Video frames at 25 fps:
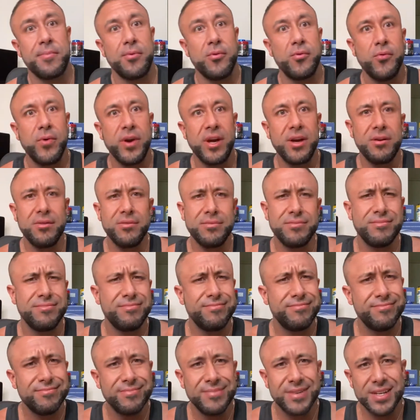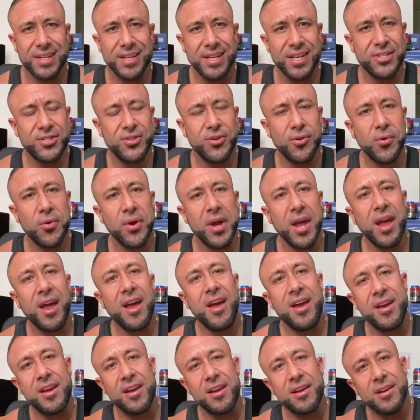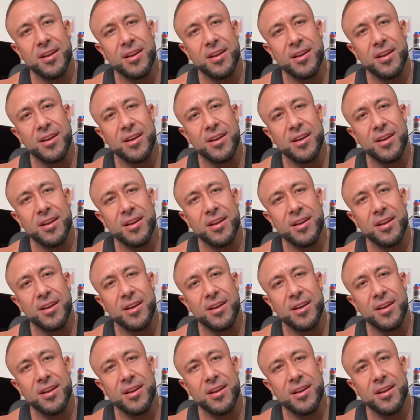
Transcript: Well, it's okay.